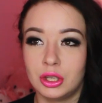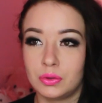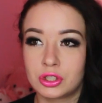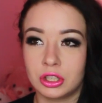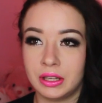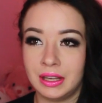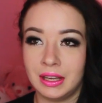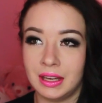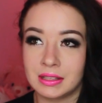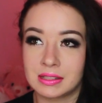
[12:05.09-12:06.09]

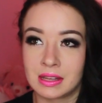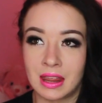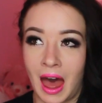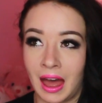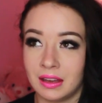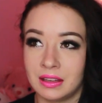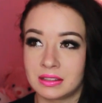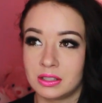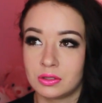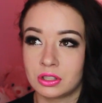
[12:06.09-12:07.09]
usually it's that,
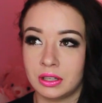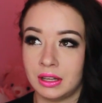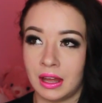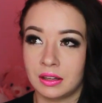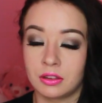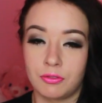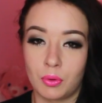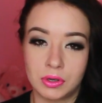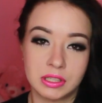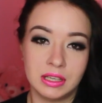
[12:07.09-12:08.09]
it's usually like the
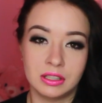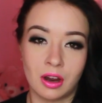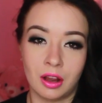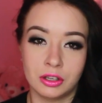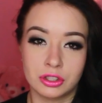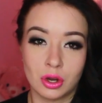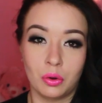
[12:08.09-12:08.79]
fourteen dollars